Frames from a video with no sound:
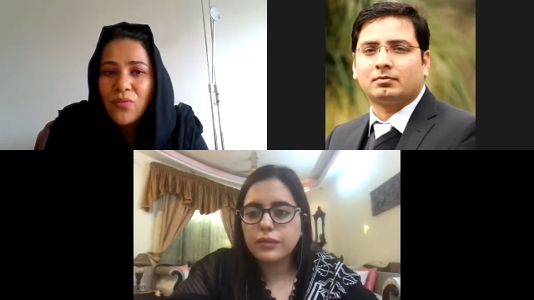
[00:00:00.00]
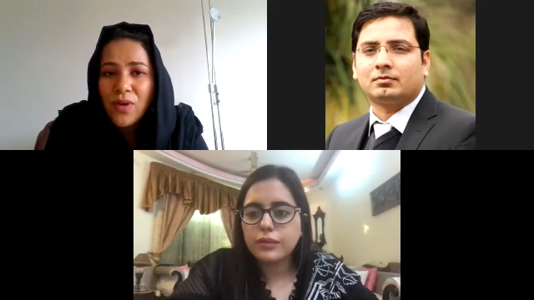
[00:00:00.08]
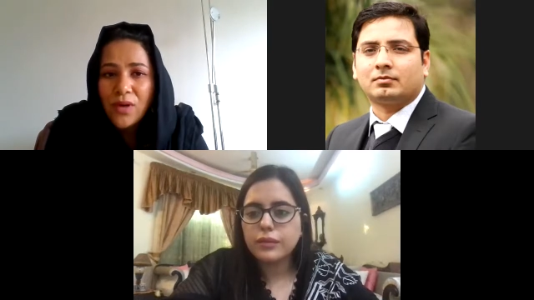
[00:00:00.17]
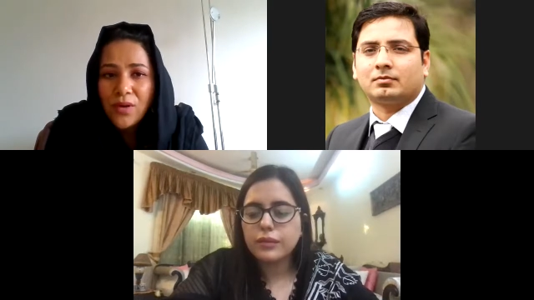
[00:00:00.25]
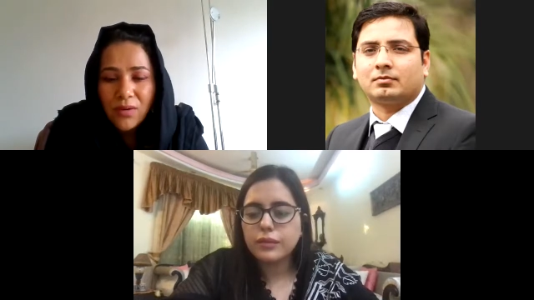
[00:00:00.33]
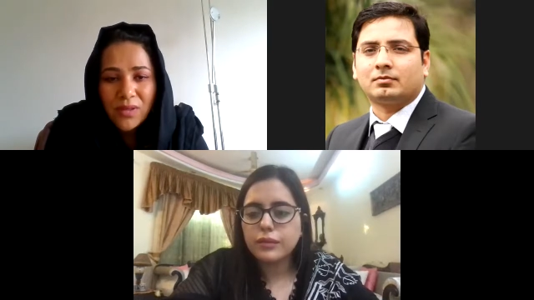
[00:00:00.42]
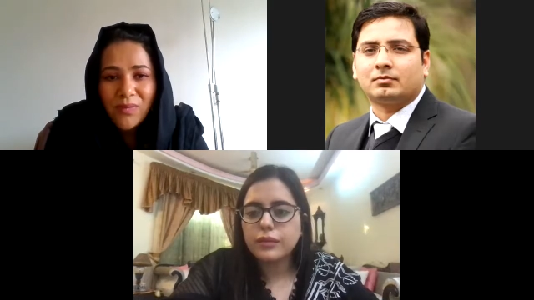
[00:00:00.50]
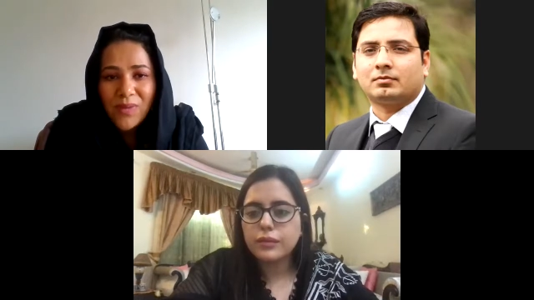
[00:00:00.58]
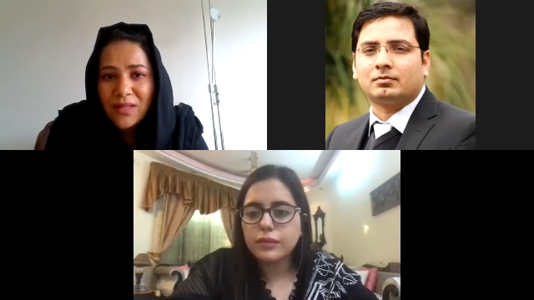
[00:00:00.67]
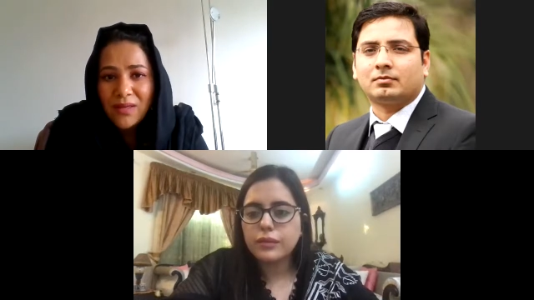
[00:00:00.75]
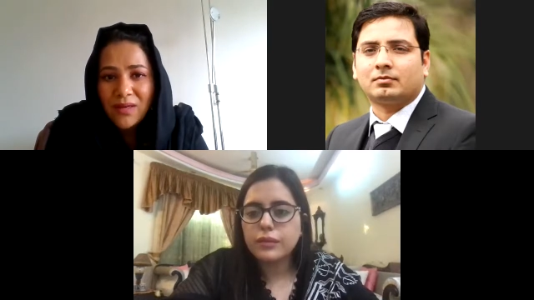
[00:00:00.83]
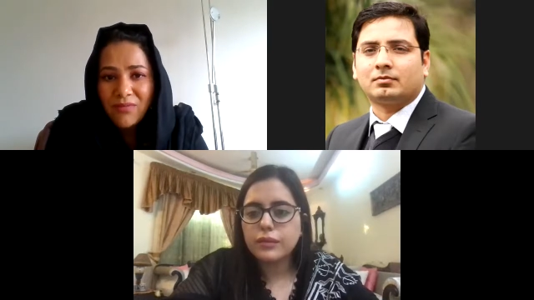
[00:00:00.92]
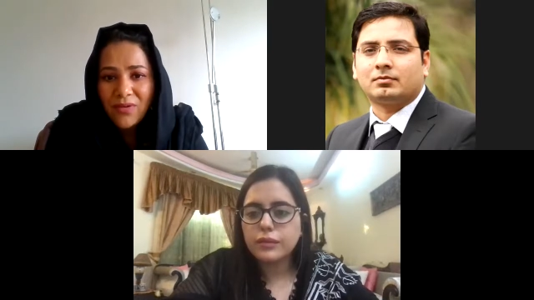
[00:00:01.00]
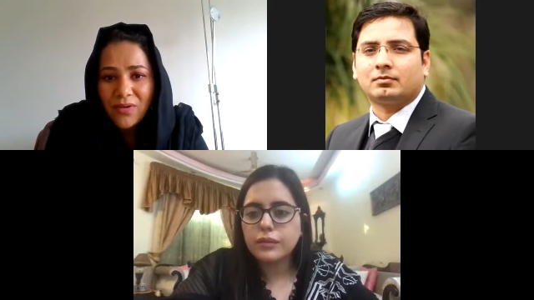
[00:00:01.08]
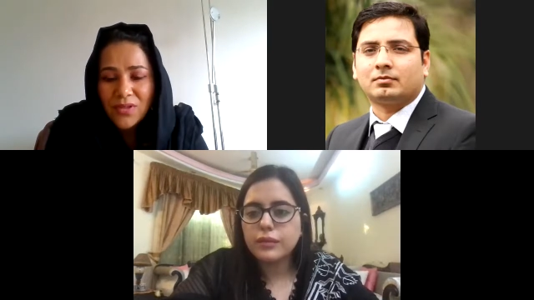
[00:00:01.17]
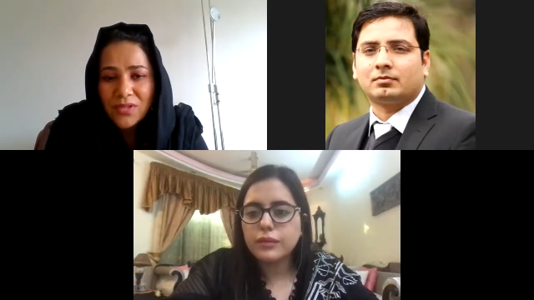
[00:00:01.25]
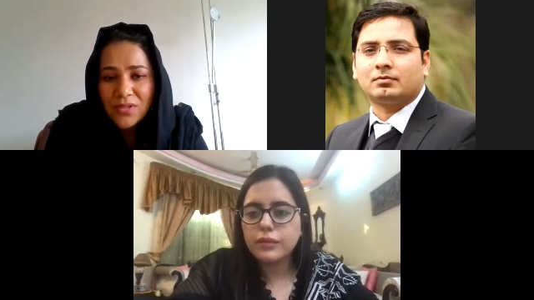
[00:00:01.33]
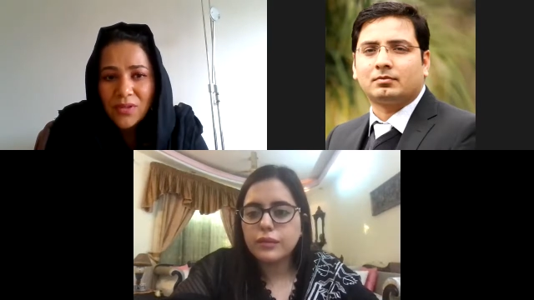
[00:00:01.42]
Speaker 1: will not remain in
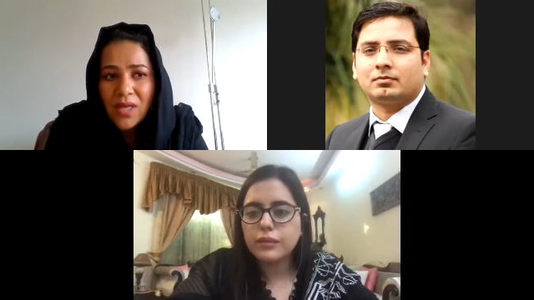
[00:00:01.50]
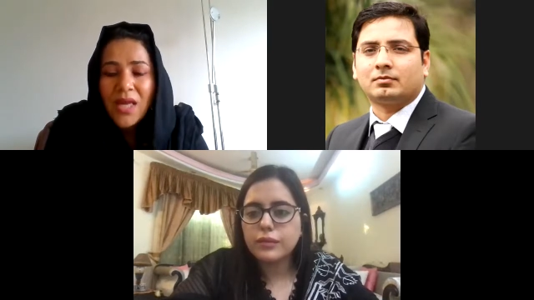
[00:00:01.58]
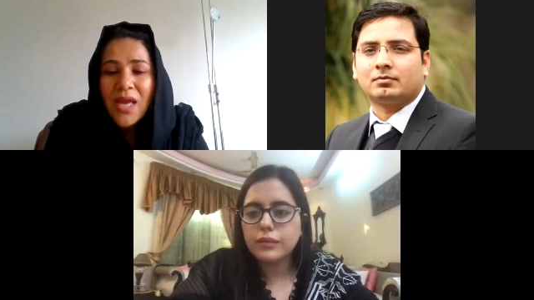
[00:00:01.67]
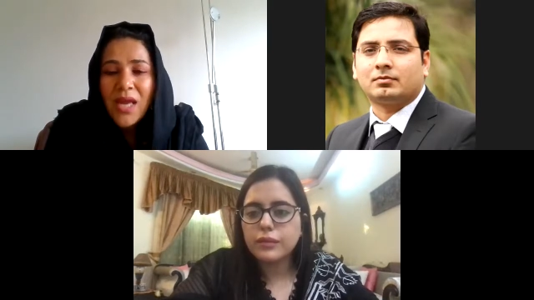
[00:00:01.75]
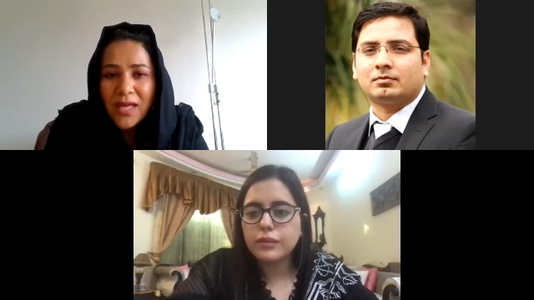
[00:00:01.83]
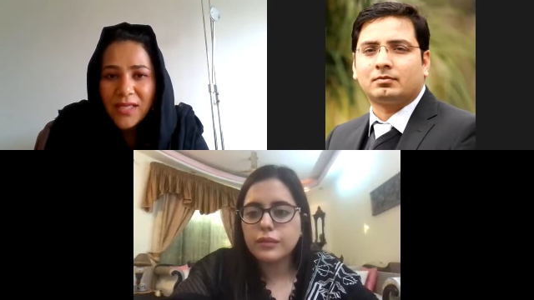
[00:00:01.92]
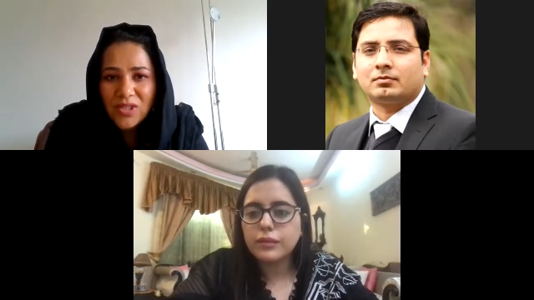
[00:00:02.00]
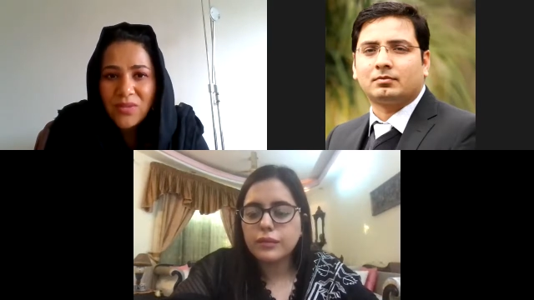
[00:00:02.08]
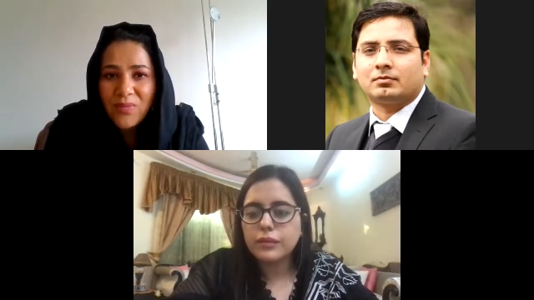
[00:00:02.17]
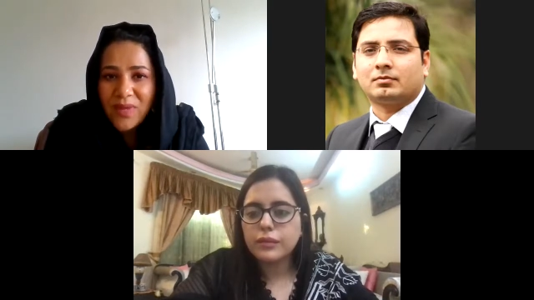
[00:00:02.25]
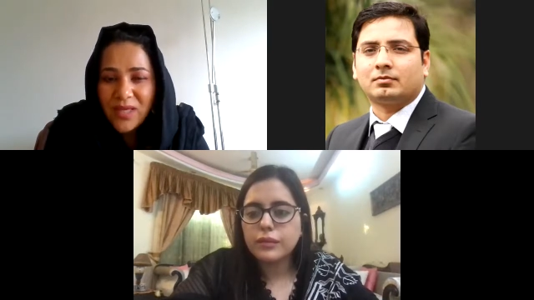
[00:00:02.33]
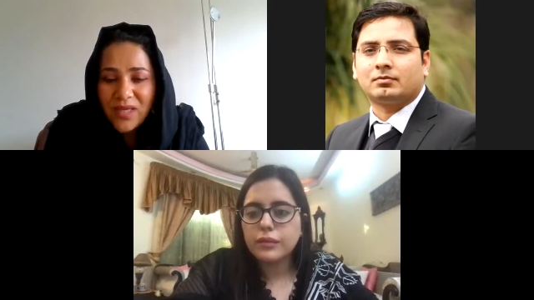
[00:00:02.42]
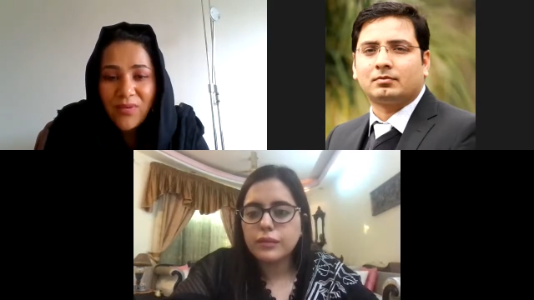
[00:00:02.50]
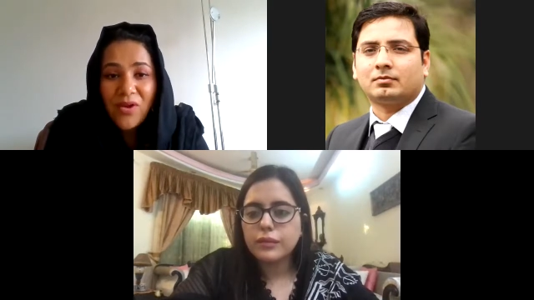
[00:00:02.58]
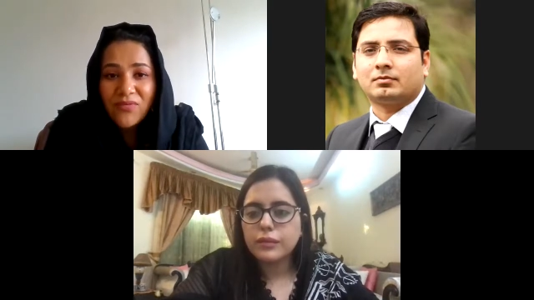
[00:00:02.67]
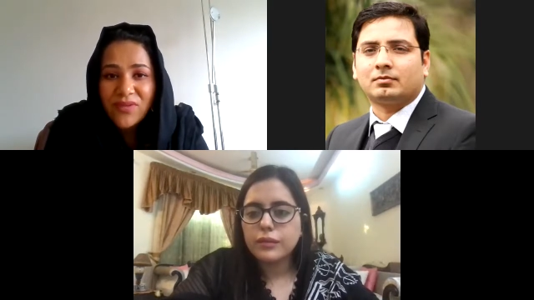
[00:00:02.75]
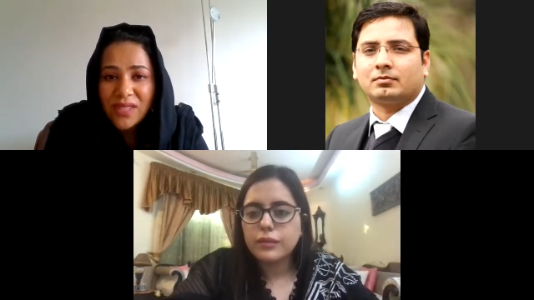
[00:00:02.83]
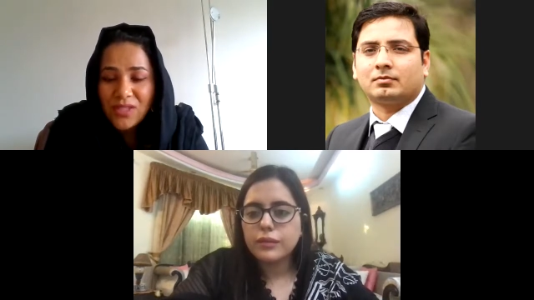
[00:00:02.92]
Afghanistan. It's the beginning
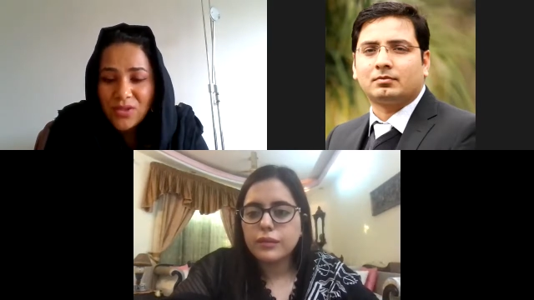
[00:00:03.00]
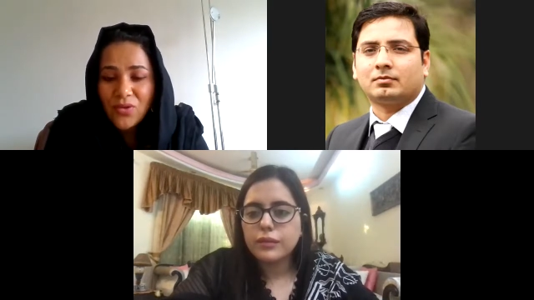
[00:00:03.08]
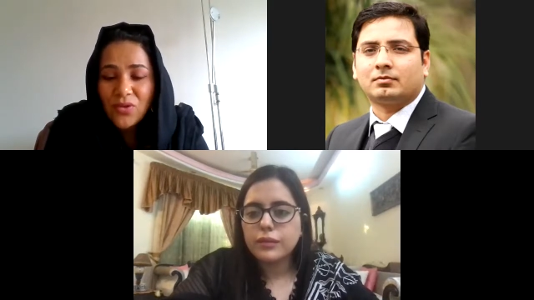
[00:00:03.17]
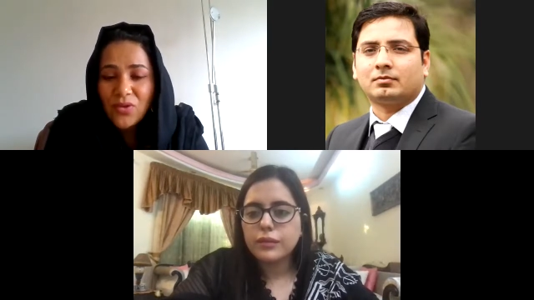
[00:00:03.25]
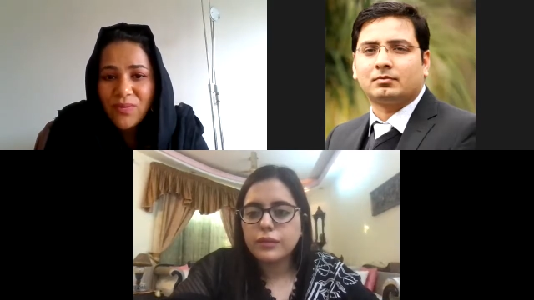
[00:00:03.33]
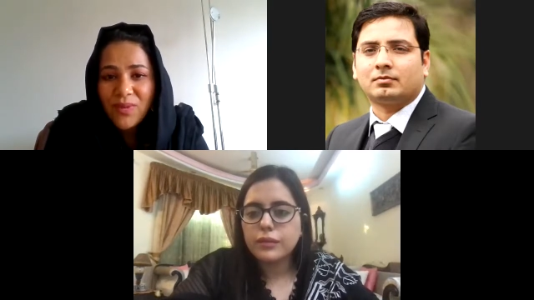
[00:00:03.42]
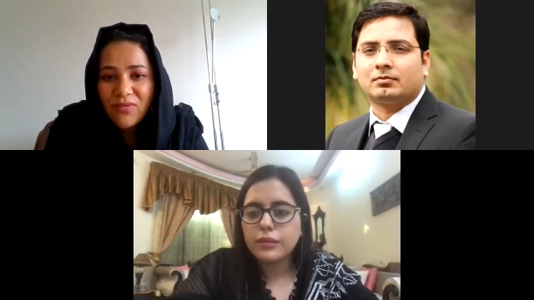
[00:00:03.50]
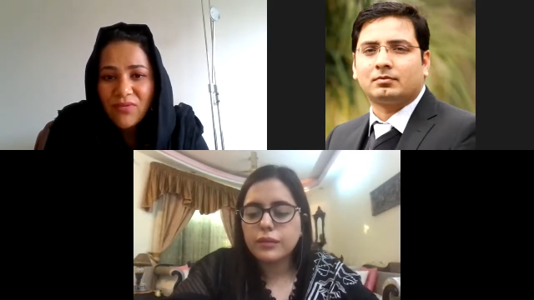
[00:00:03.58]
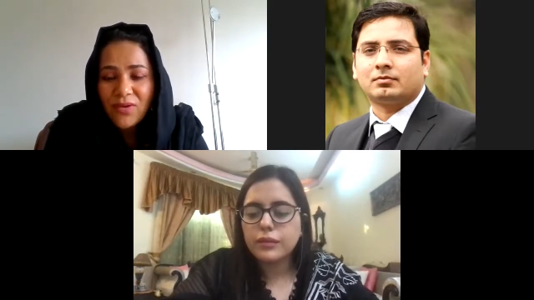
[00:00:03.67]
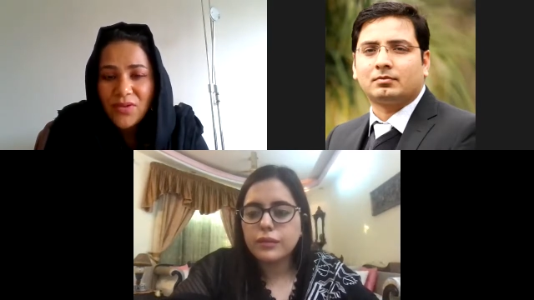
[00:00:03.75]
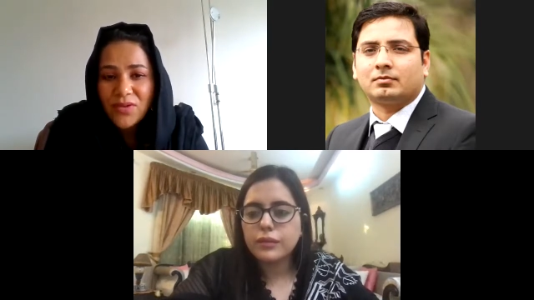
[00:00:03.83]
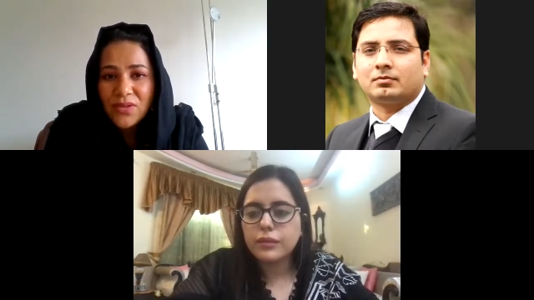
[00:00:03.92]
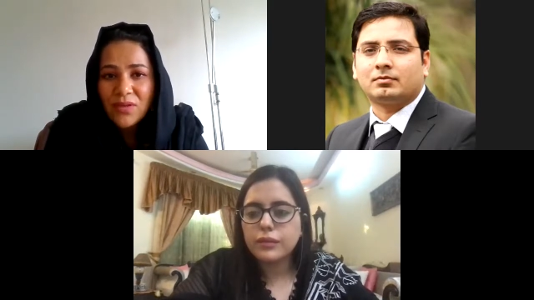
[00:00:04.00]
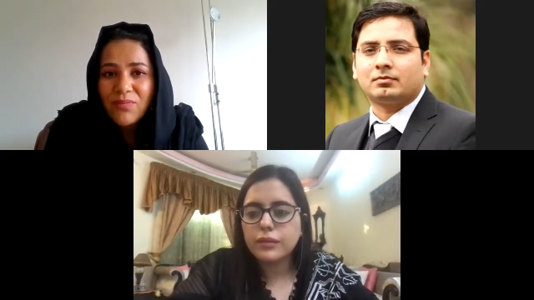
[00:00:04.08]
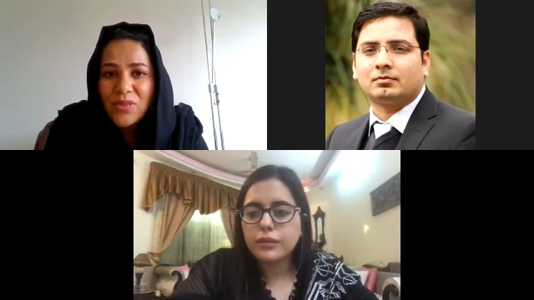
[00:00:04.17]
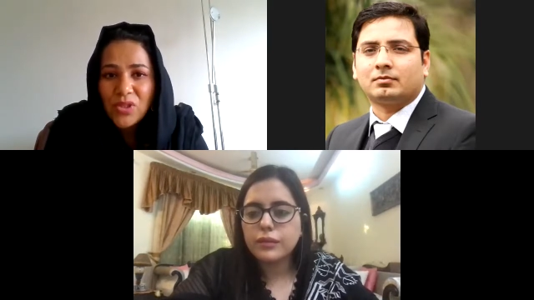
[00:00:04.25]
of that is going to be in Afghanistan.